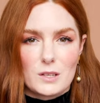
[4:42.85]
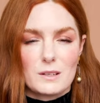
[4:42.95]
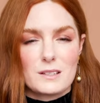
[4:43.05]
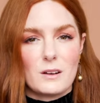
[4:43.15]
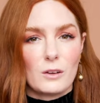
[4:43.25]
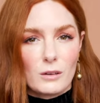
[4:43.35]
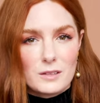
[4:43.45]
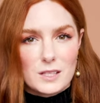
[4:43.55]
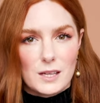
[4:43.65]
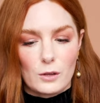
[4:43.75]
so it's not
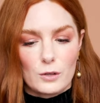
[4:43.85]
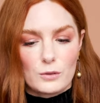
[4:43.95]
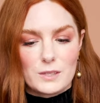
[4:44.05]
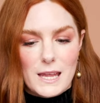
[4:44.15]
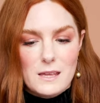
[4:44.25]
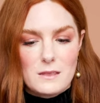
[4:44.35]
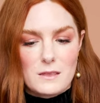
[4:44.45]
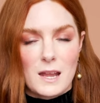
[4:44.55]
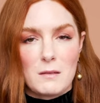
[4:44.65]
going to yellow your teeth,